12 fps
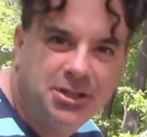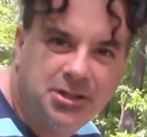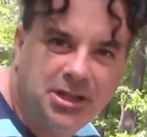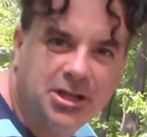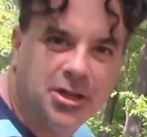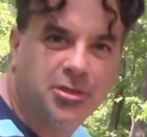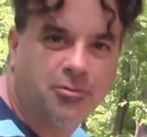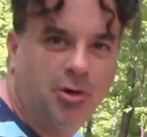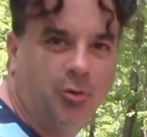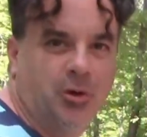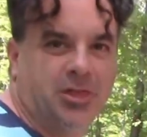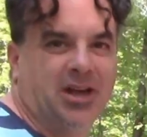you need to
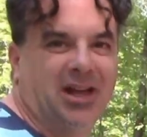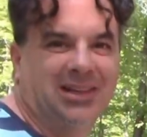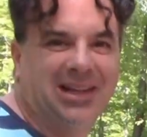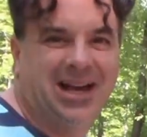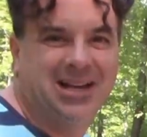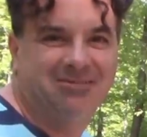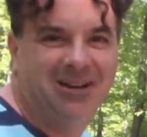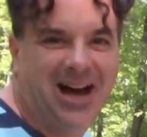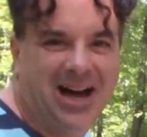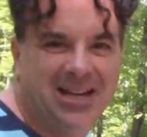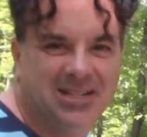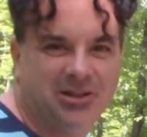throw with a lot of
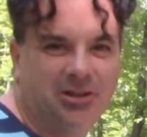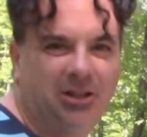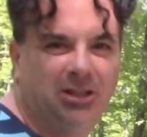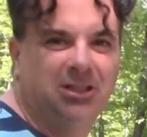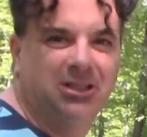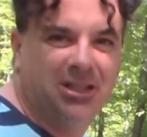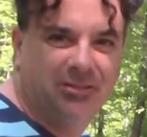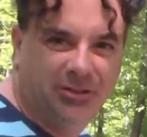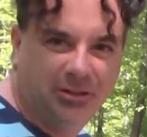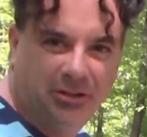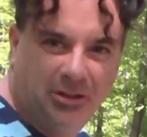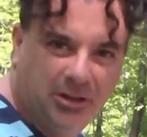hyzer
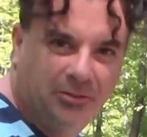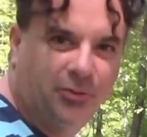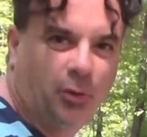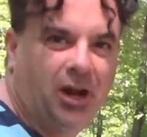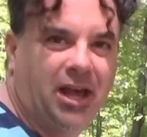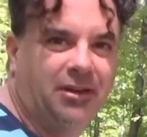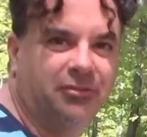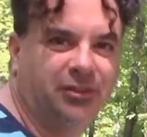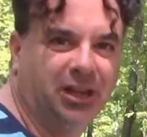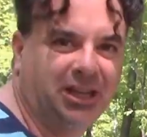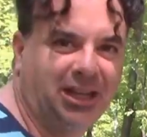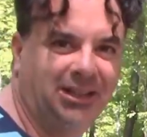if you're forehand
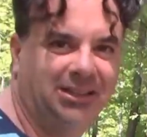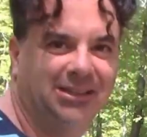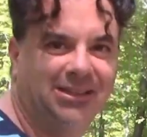flicking,